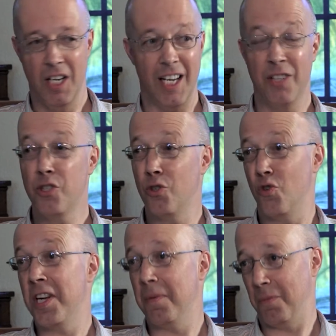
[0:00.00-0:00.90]

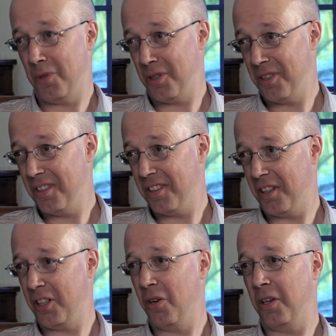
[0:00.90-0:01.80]
extremes that
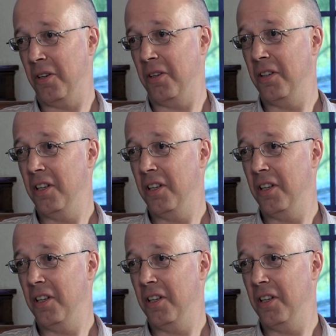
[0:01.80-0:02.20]
are going on.